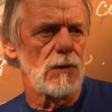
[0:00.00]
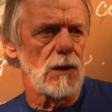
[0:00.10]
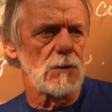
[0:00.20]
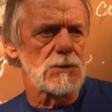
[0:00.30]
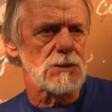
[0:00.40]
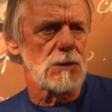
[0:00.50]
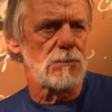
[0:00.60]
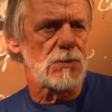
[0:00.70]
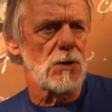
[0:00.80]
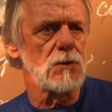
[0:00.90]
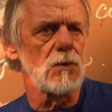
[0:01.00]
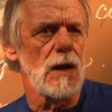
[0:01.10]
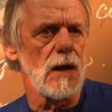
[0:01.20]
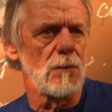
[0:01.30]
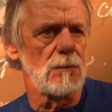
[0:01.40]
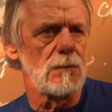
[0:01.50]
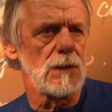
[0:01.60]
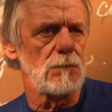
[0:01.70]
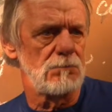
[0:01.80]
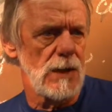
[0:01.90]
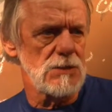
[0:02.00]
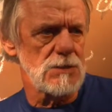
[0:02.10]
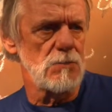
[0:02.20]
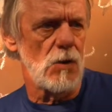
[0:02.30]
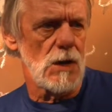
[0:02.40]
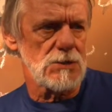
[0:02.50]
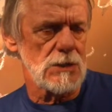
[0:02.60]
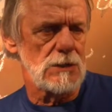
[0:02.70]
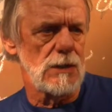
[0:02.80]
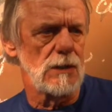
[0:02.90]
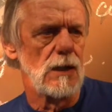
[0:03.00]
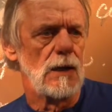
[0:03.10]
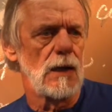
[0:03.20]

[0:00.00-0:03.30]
There was a program based in Washington